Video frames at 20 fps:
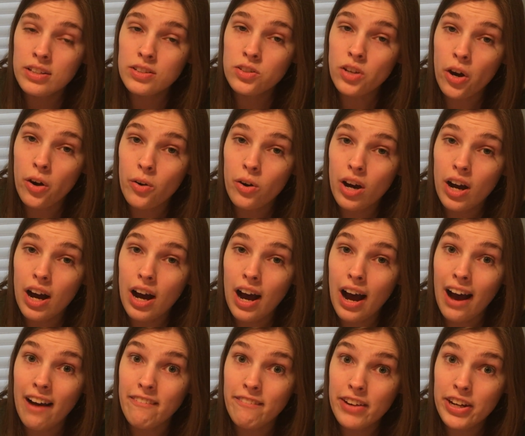So,
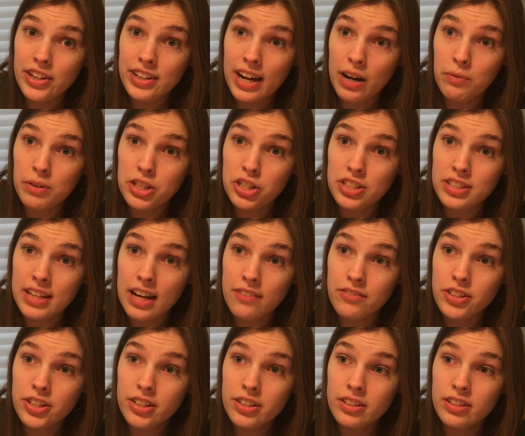I figured out what she's
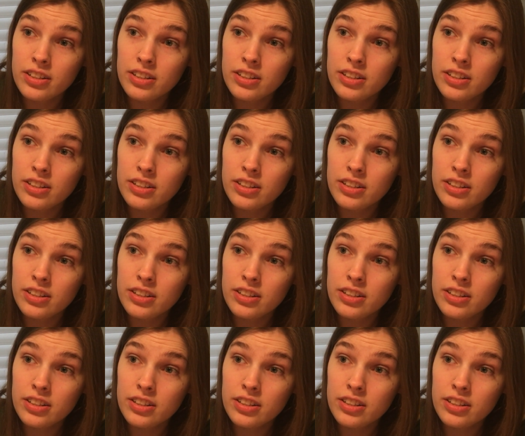after.